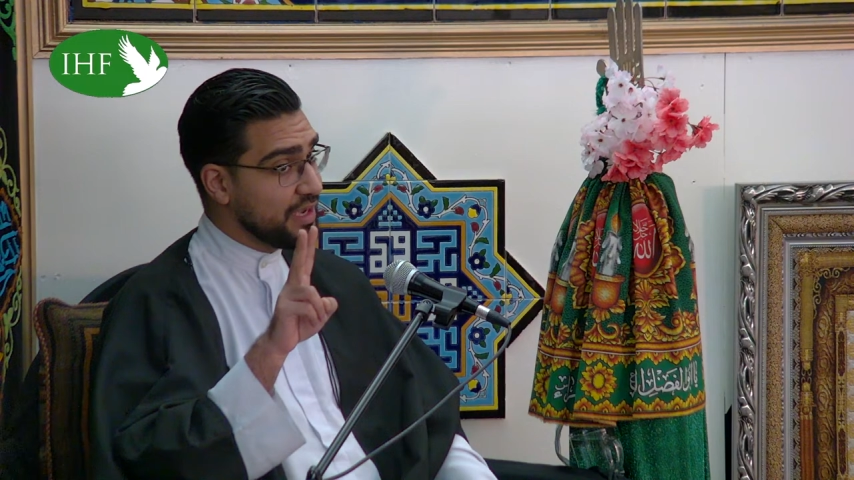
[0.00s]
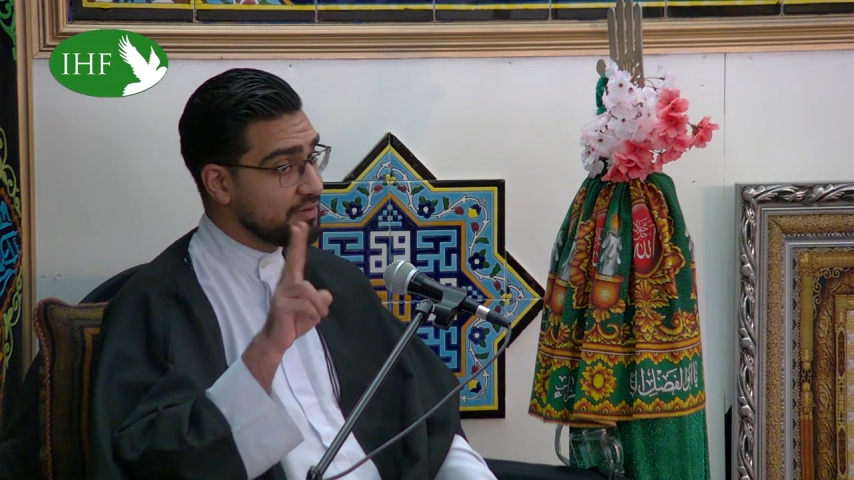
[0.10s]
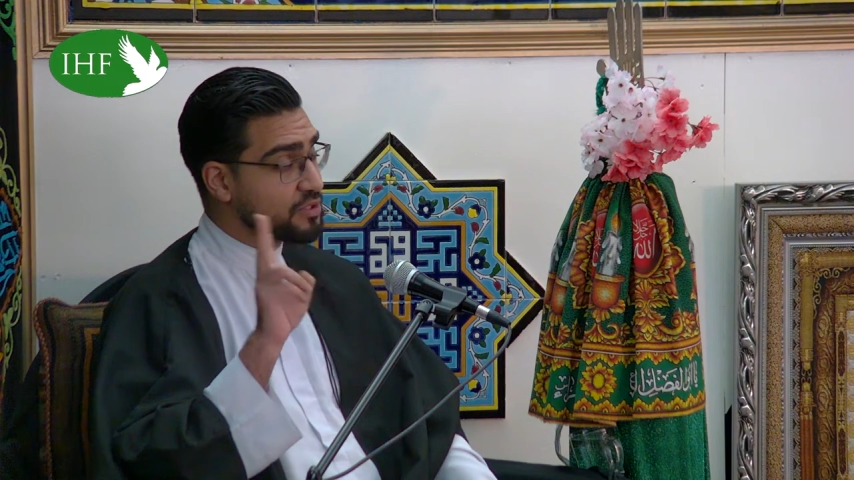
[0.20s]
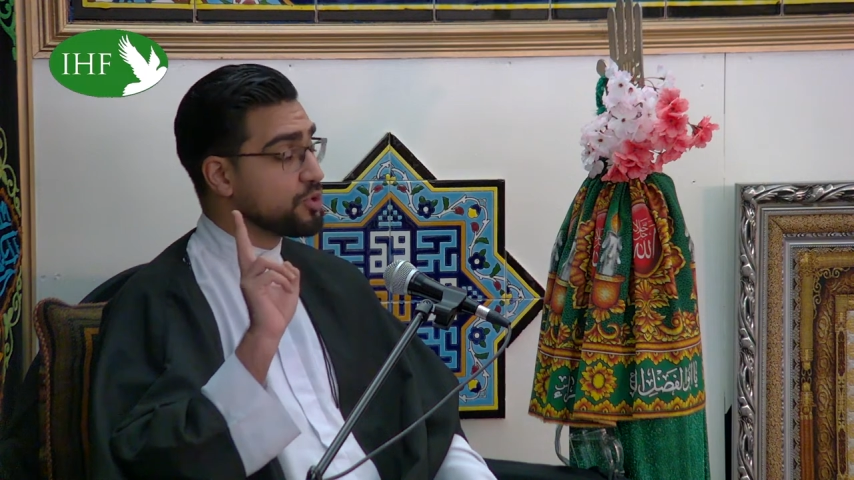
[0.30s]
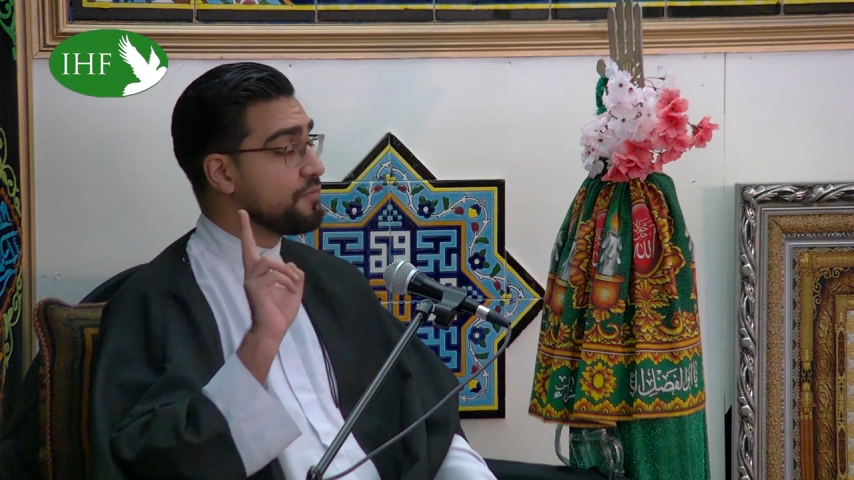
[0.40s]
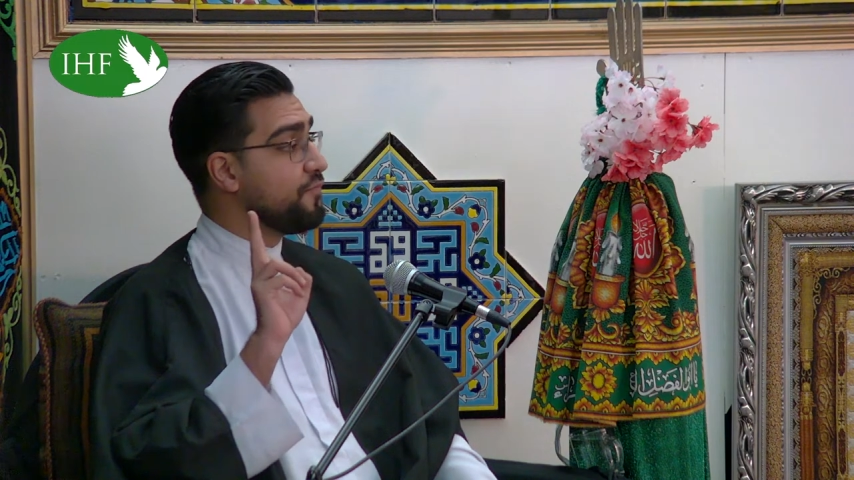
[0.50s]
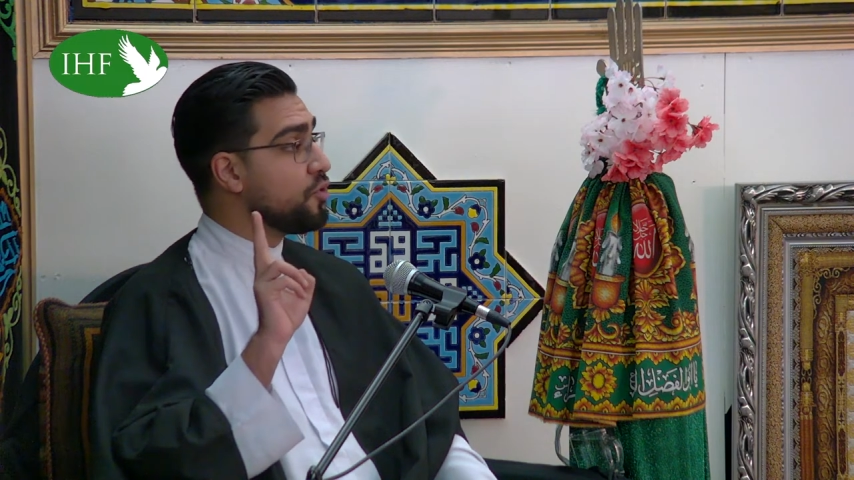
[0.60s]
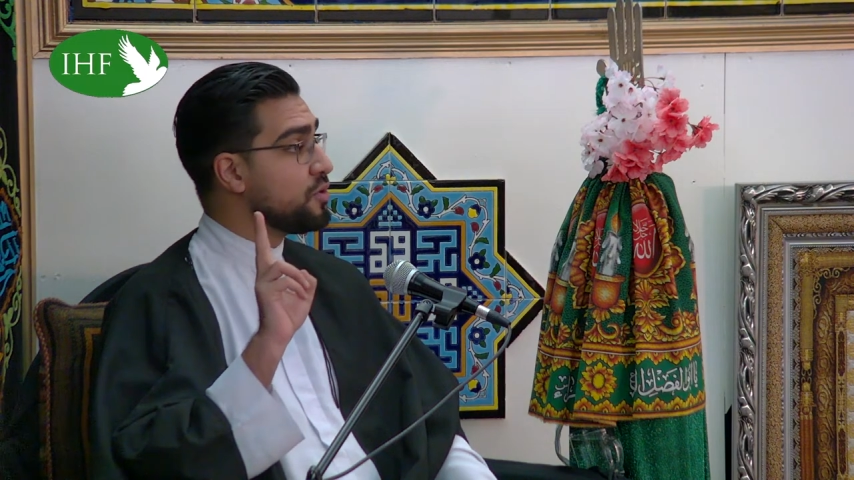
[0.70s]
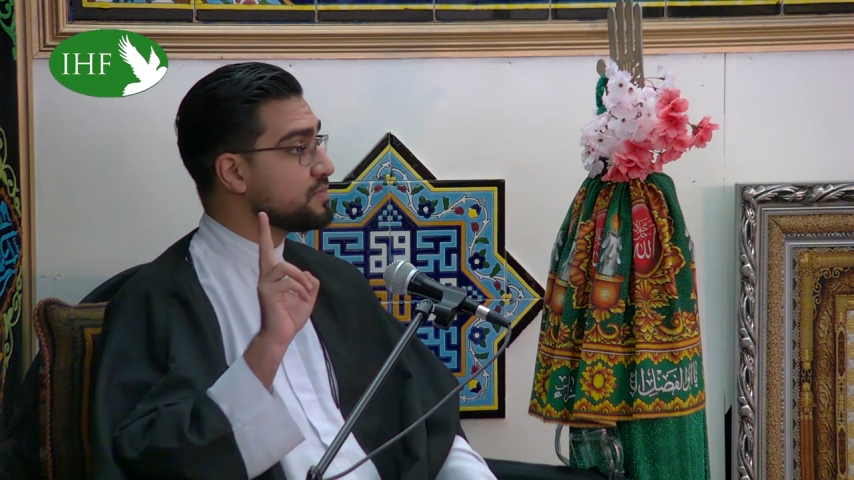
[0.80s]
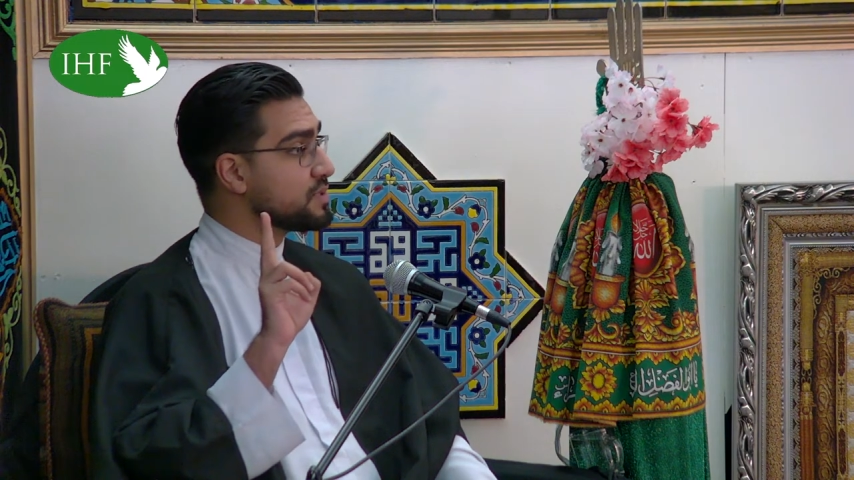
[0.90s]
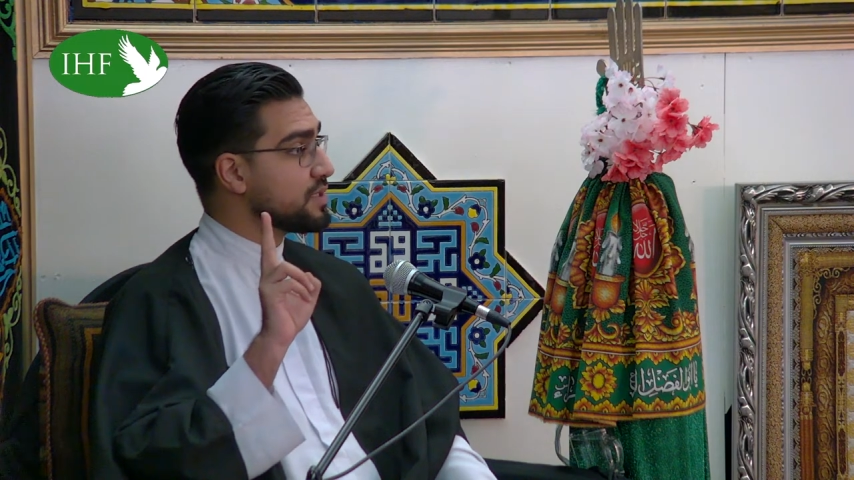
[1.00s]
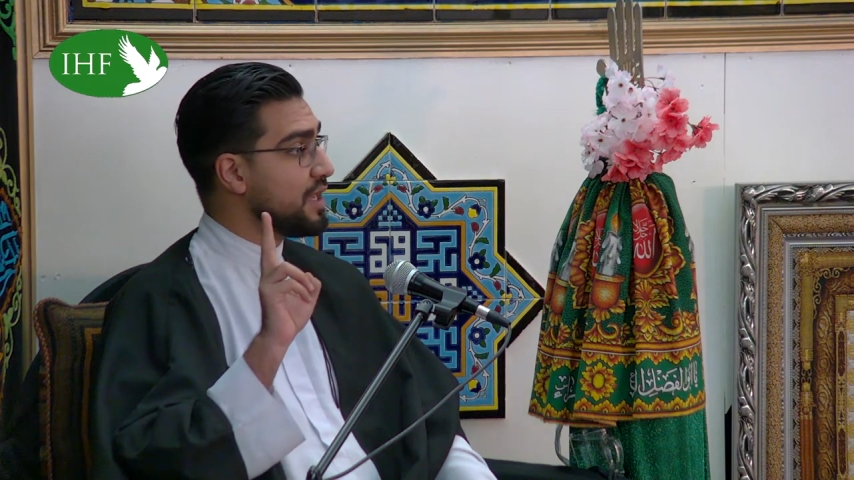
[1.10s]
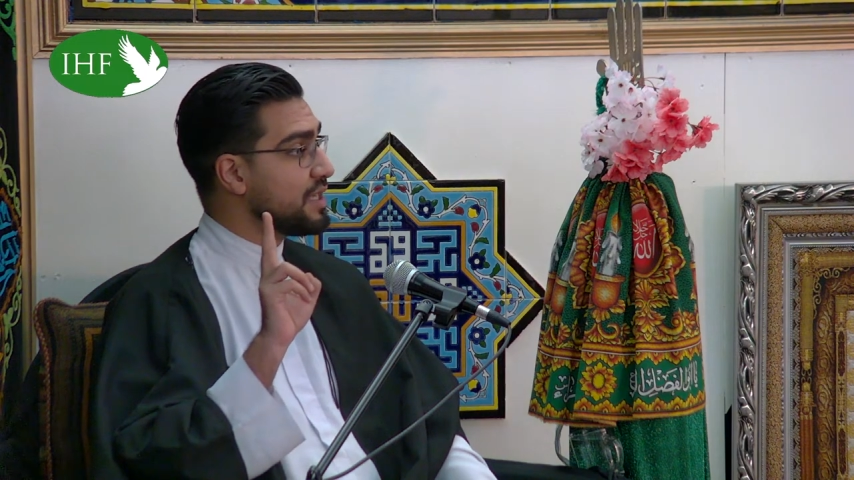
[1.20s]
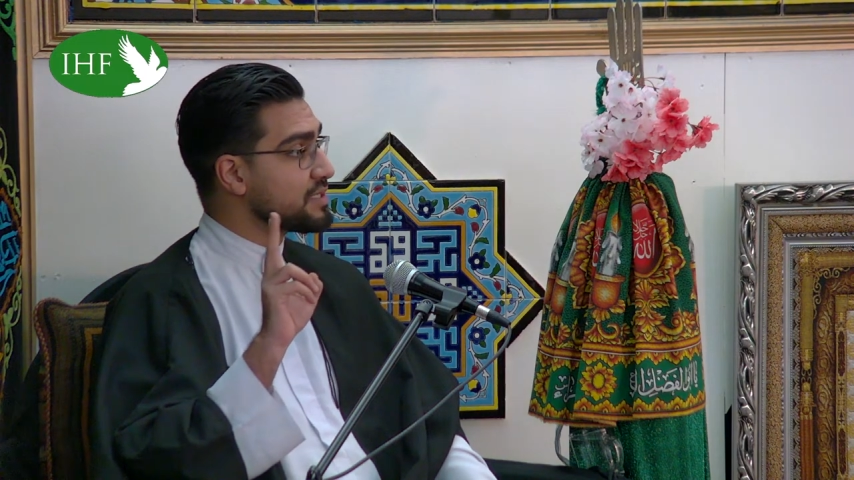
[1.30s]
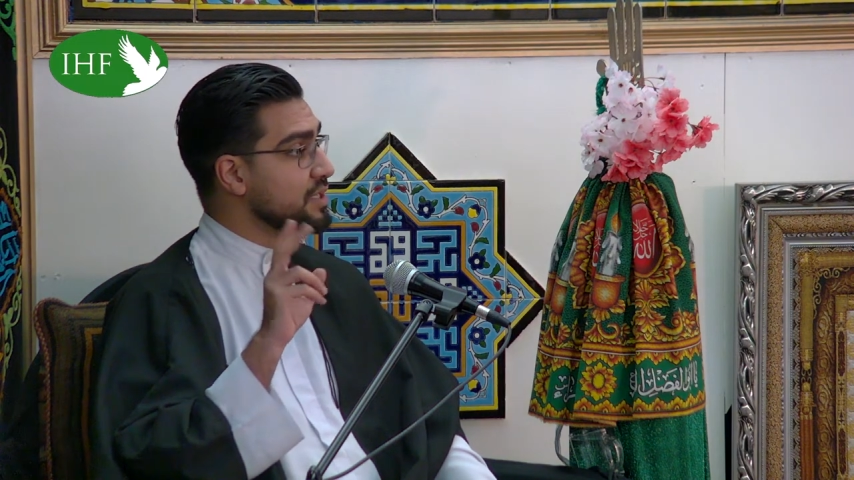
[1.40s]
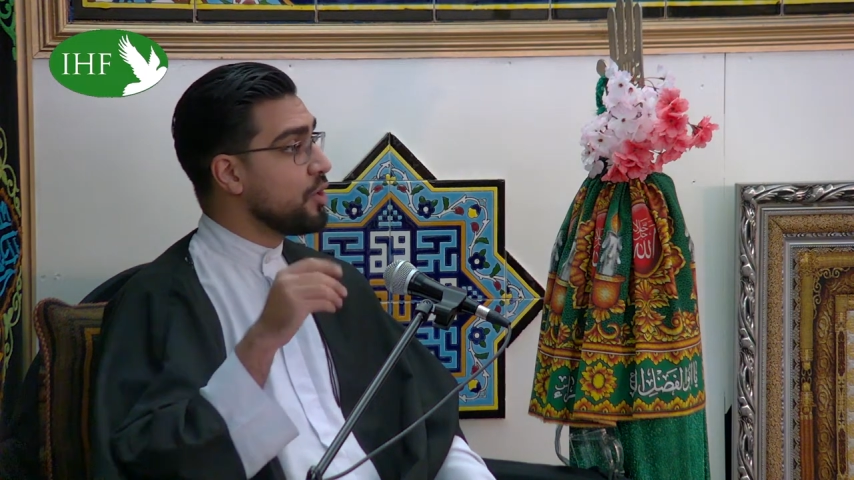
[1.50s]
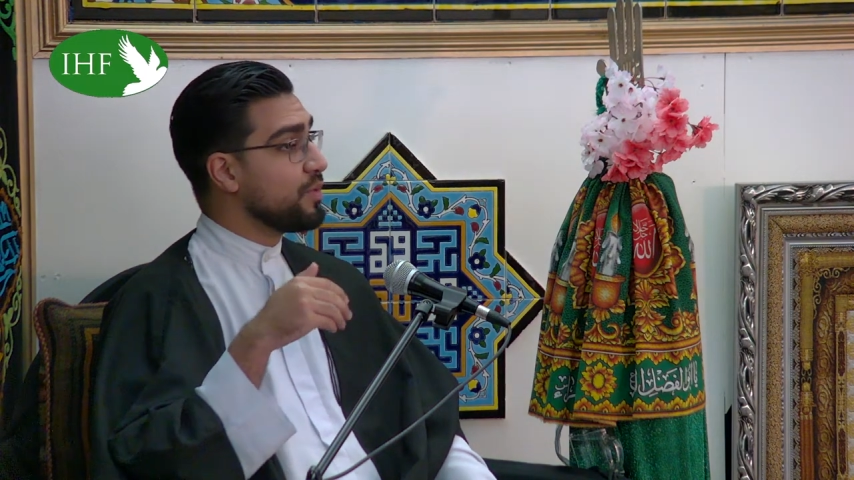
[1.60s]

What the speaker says: in two forms, yes?